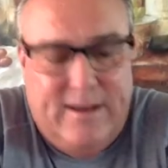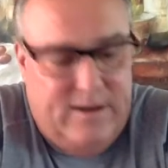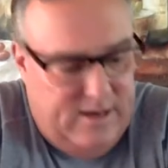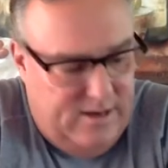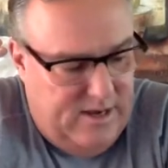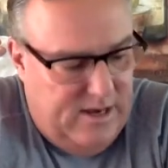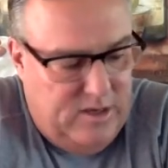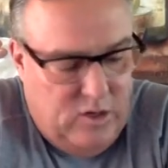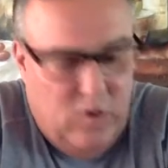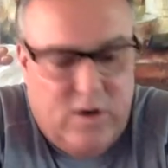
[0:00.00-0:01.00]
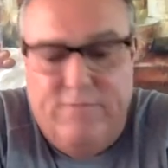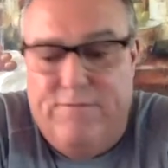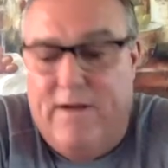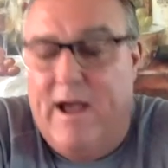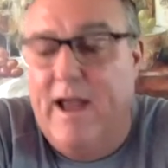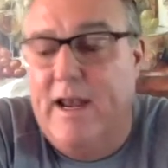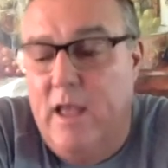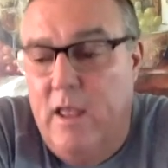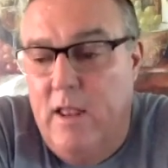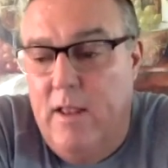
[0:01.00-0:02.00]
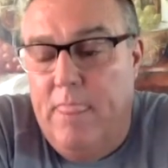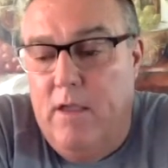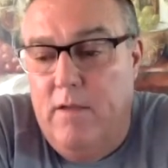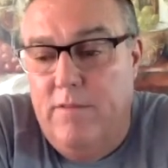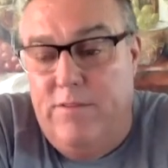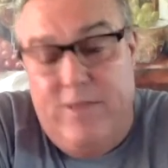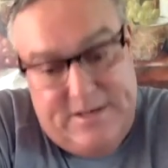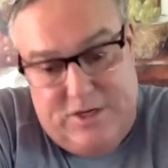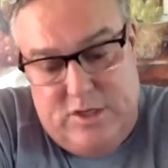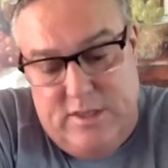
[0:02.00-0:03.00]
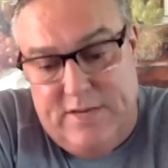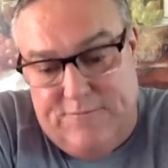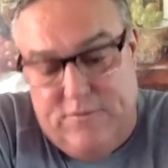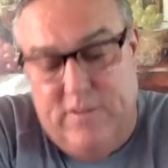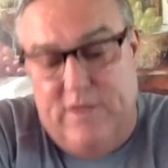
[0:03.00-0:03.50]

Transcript: and and and you can find this this for this